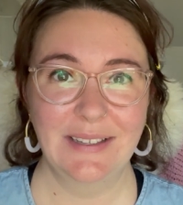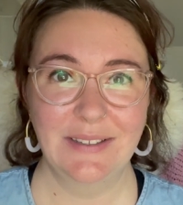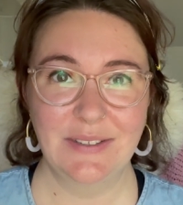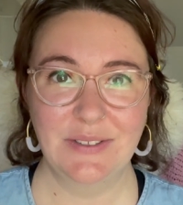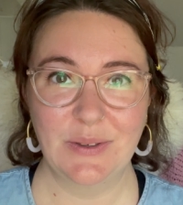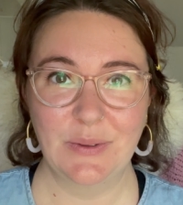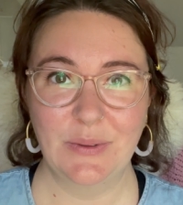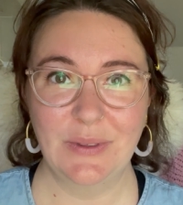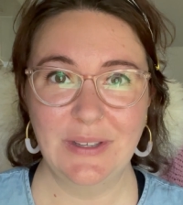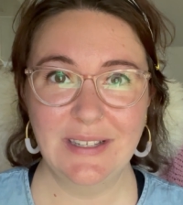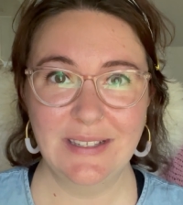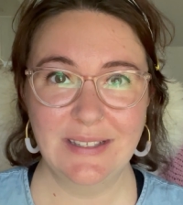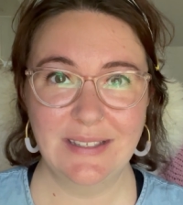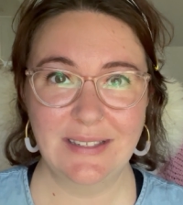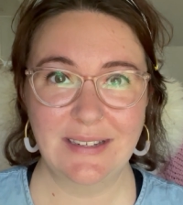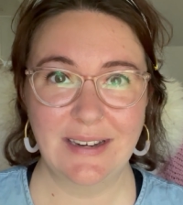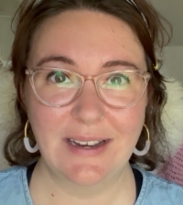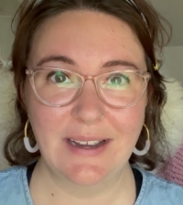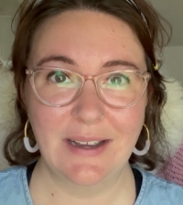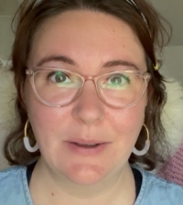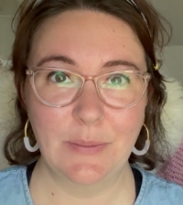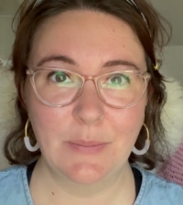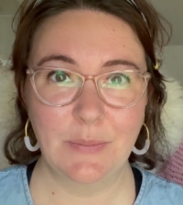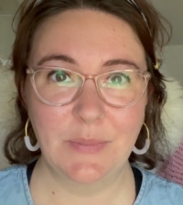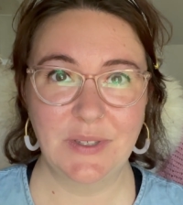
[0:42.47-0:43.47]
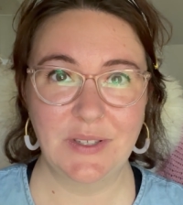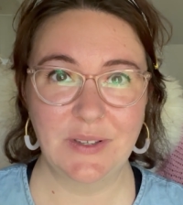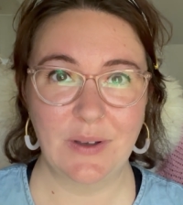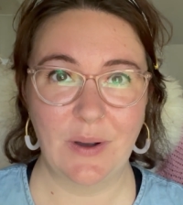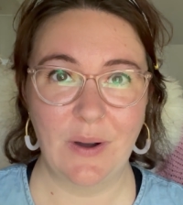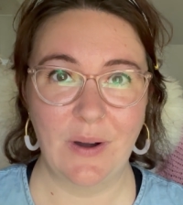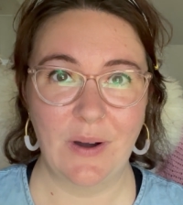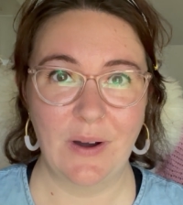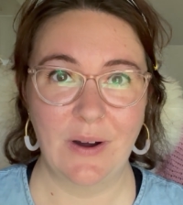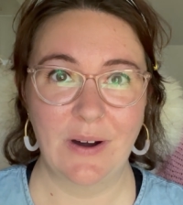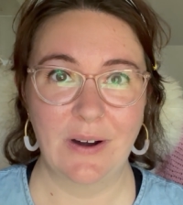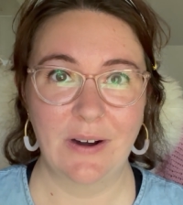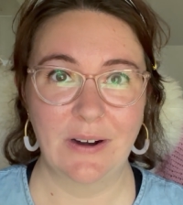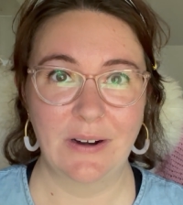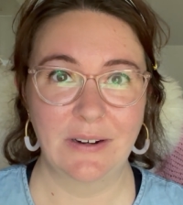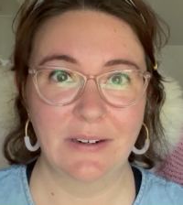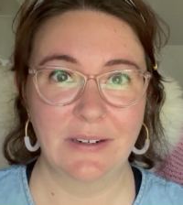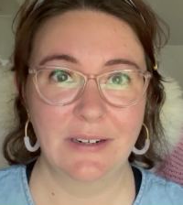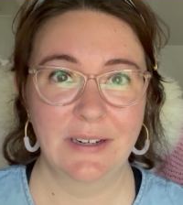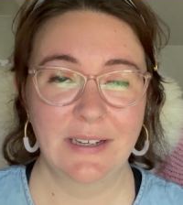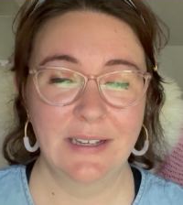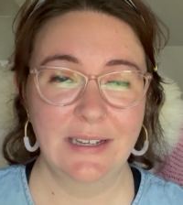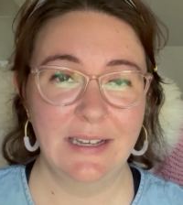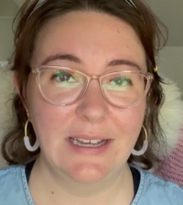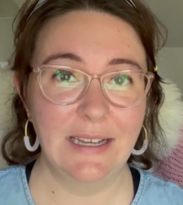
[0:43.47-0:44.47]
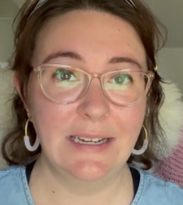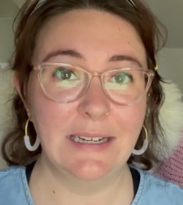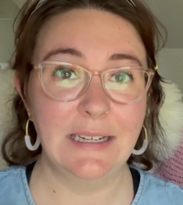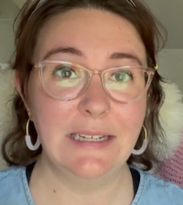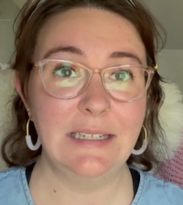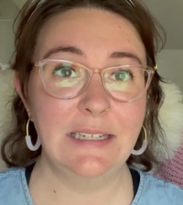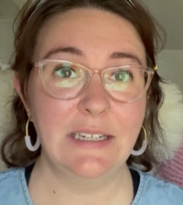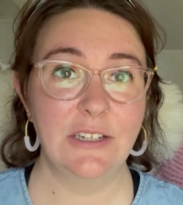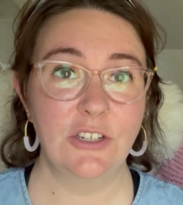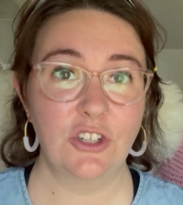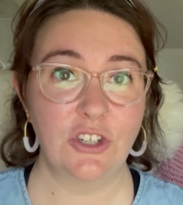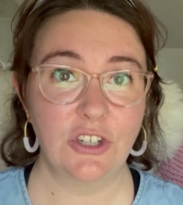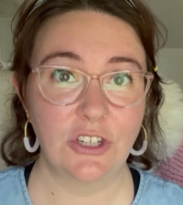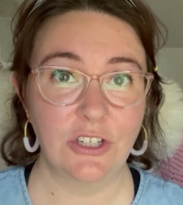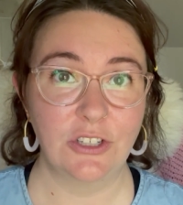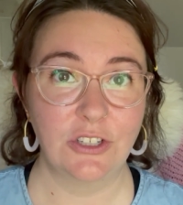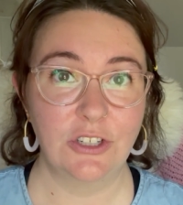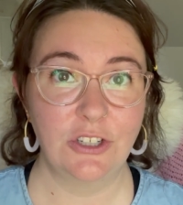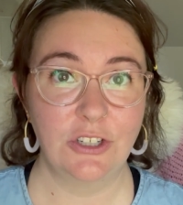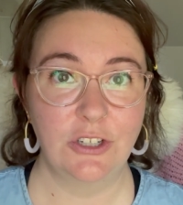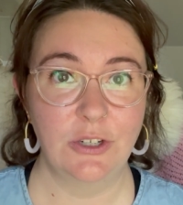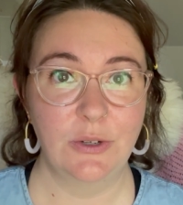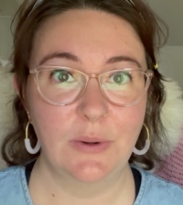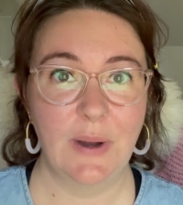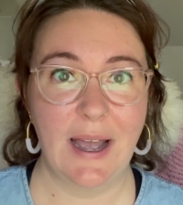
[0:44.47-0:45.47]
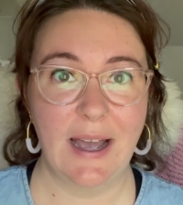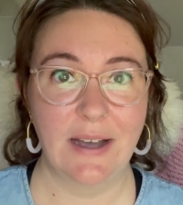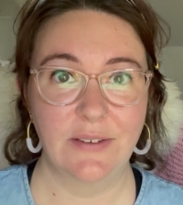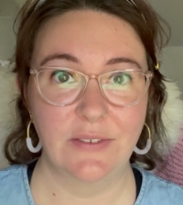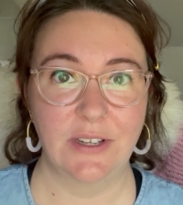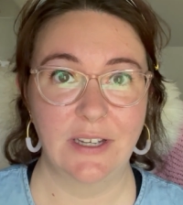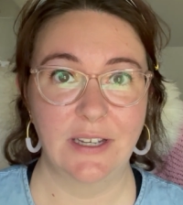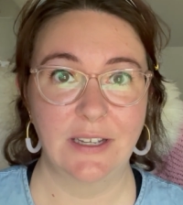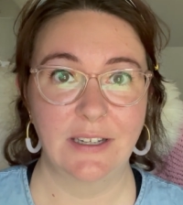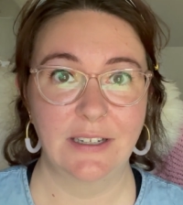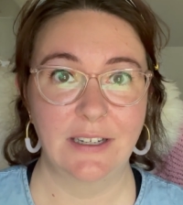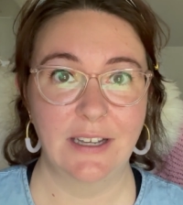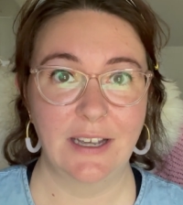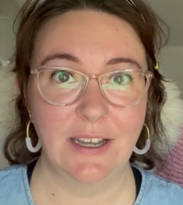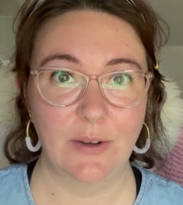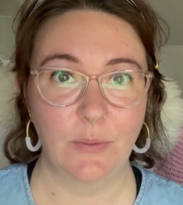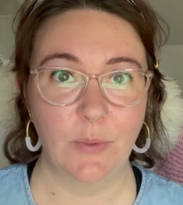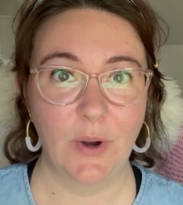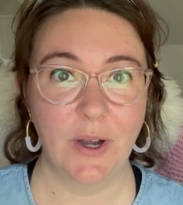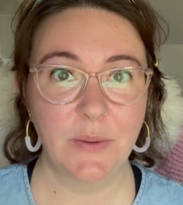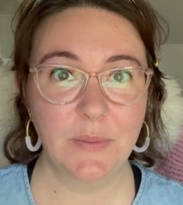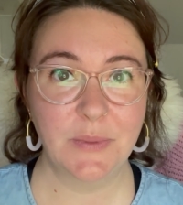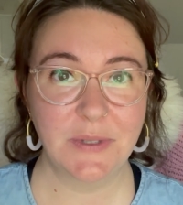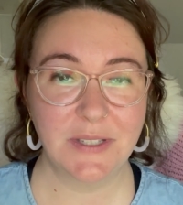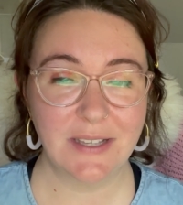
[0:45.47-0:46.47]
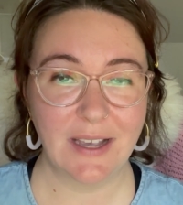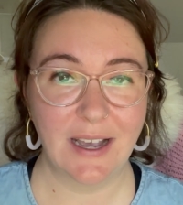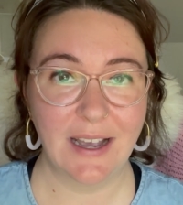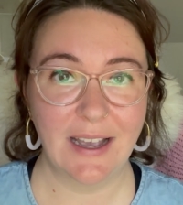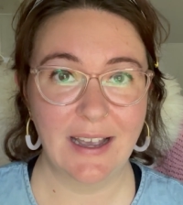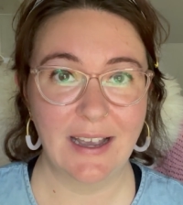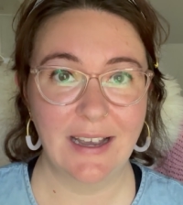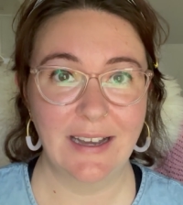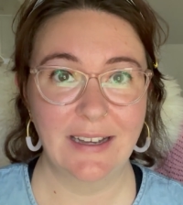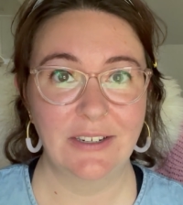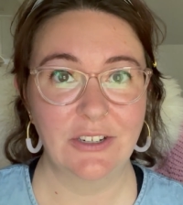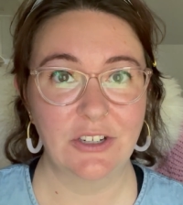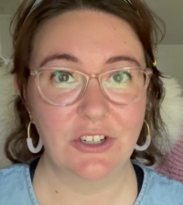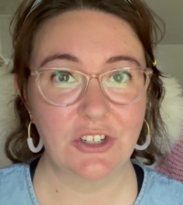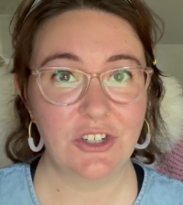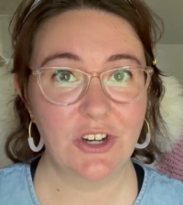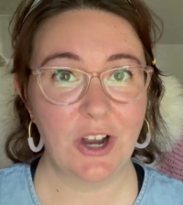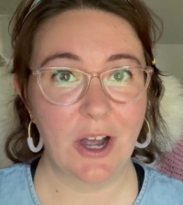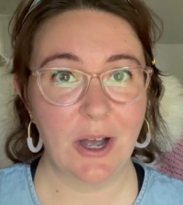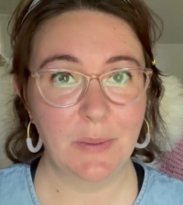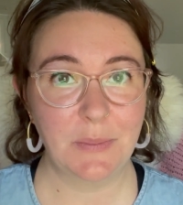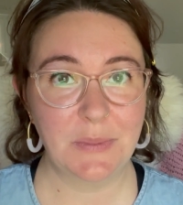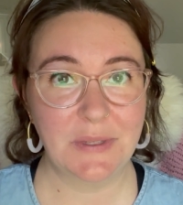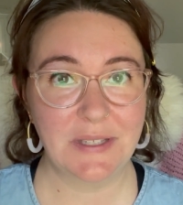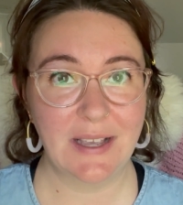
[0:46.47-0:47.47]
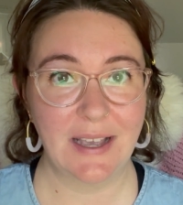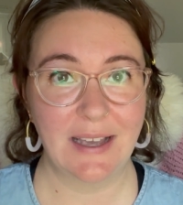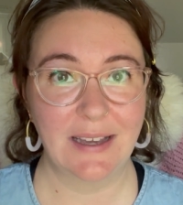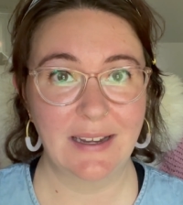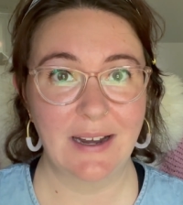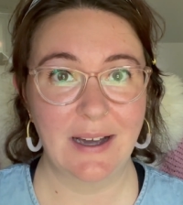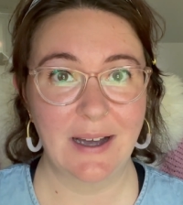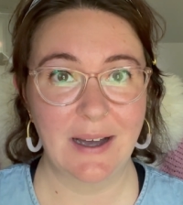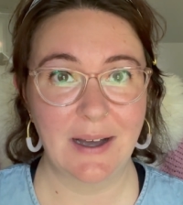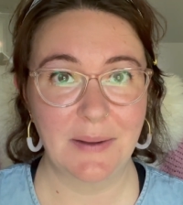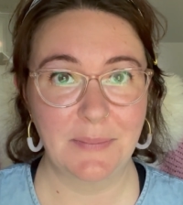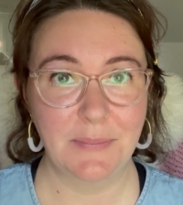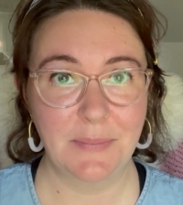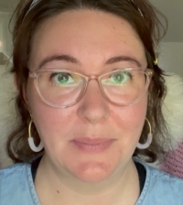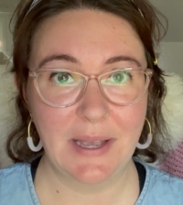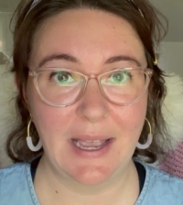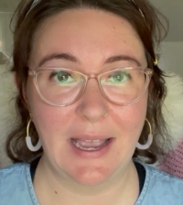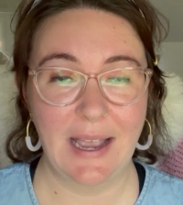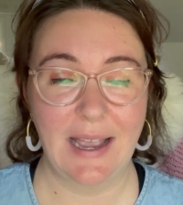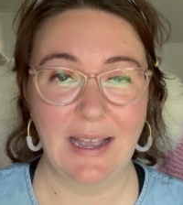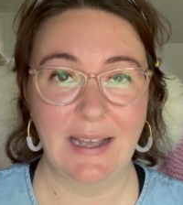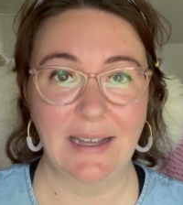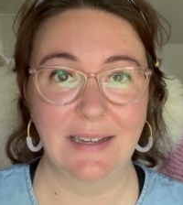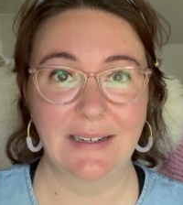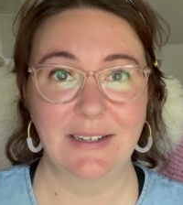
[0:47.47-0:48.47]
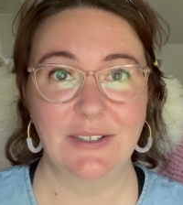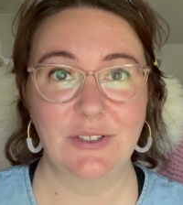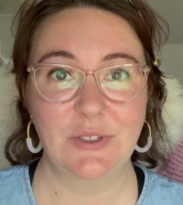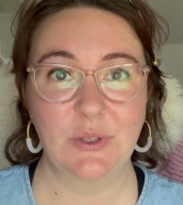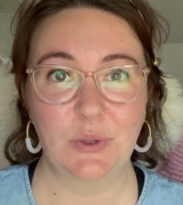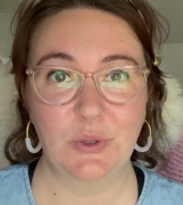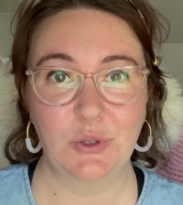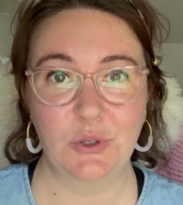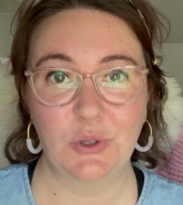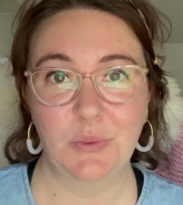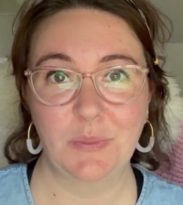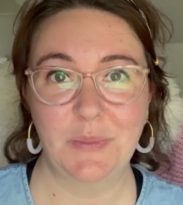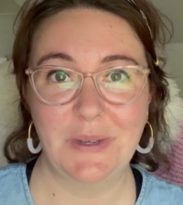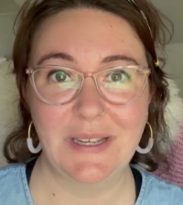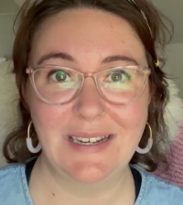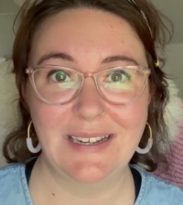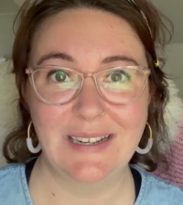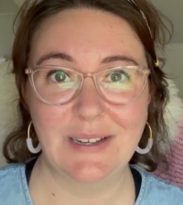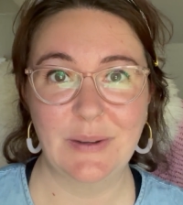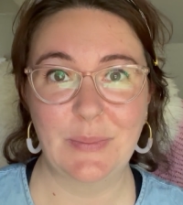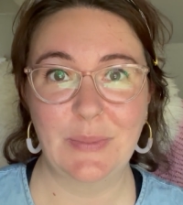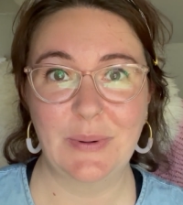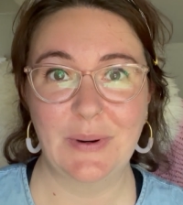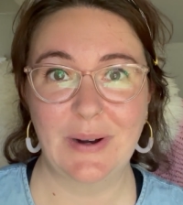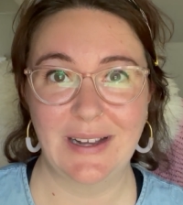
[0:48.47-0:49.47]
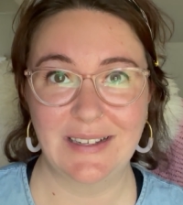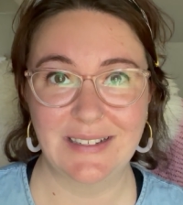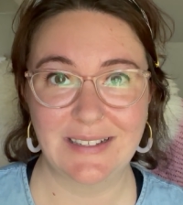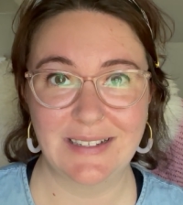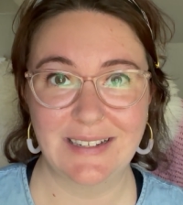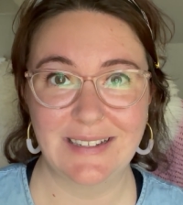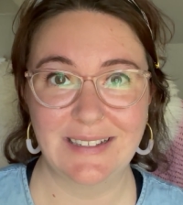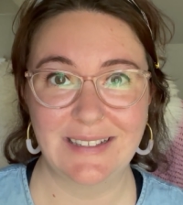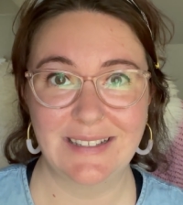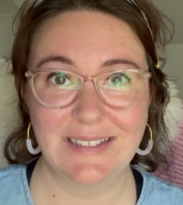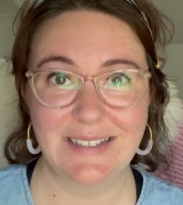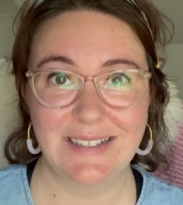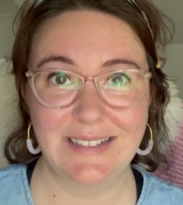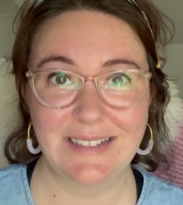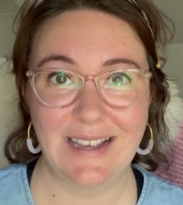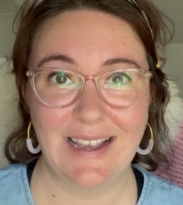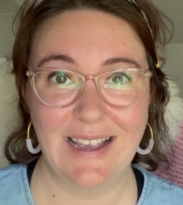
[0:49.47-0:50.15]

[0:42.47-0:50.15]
So these tips are in addition to you having a website and a shop set up and a social media presence,